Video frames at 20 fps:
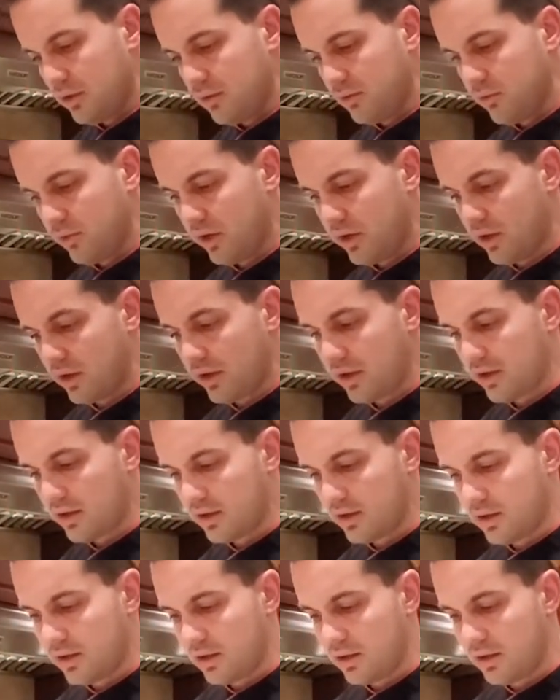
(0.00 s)
We are
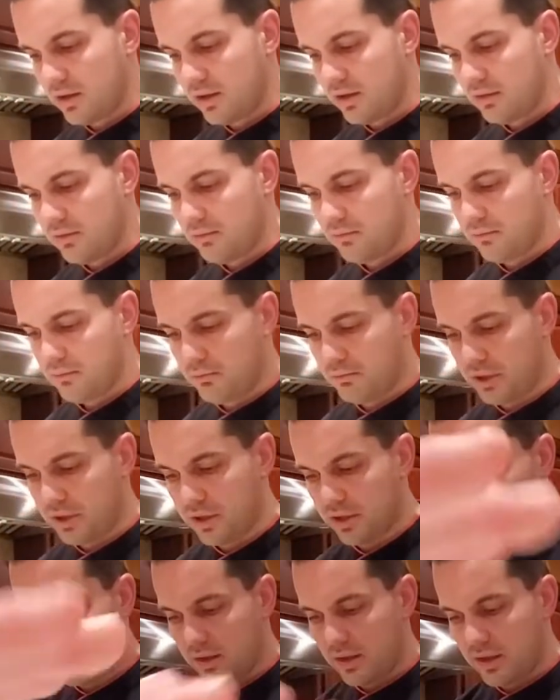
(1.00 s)
gonna
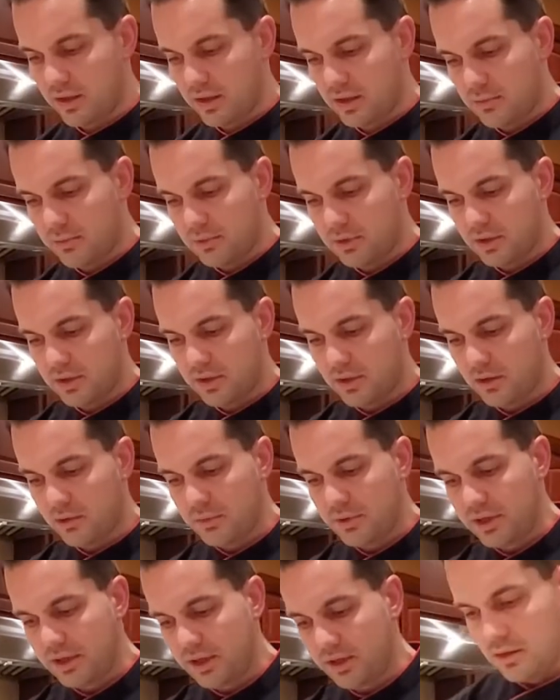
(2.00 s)
butter it up a little
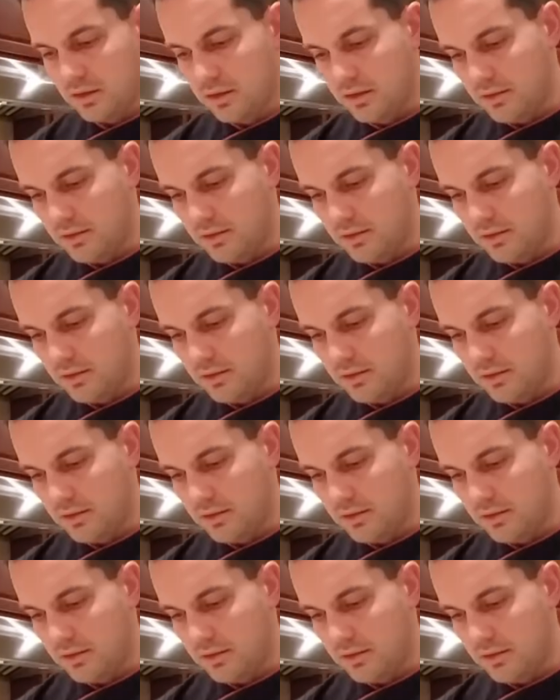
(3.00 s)
bit.